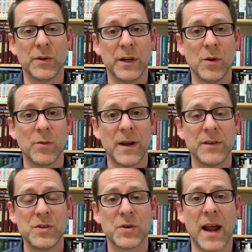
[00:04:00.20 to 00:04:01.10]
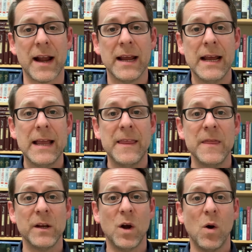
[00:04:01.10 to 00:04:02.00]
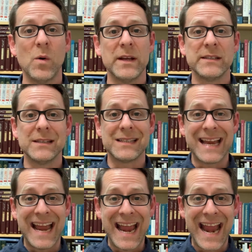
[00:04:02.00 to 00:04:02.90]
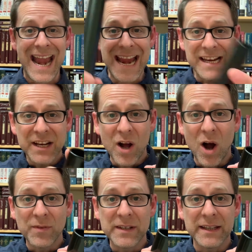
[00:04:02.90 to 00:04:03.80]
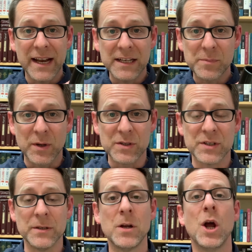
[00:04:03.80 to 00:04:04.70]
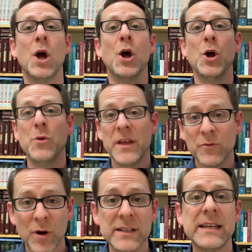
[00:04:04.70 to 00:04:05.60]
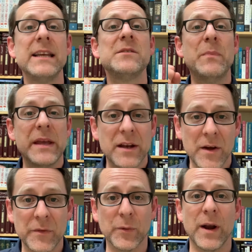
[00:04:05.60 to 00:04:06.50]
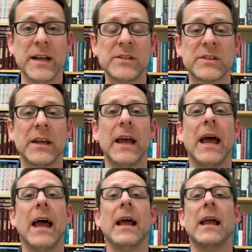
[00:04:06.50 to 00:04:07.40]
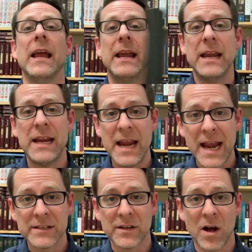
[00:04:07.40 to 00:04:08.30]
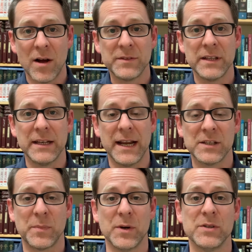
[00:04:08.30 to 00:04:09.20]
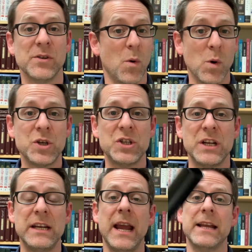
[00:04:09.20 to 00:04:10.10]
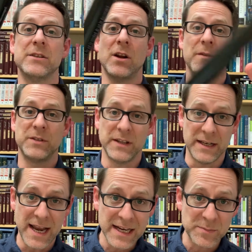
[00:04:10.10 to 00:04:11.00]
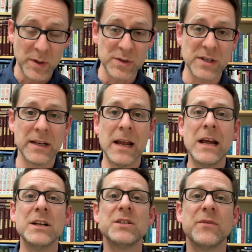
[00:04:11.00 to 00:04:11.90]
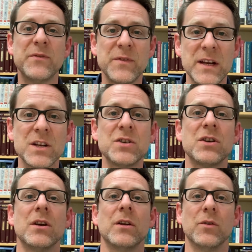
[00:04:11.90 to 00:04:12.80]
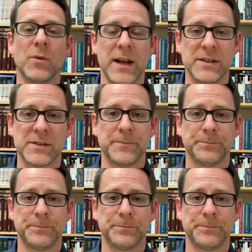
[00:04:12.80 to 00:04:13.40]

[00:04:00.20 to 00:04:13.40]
they go around the track, then the goal is to hand it off to the next person, who then runs his bit of the race. He hands it off to the next person, or she hands it off to the next person to finish the race.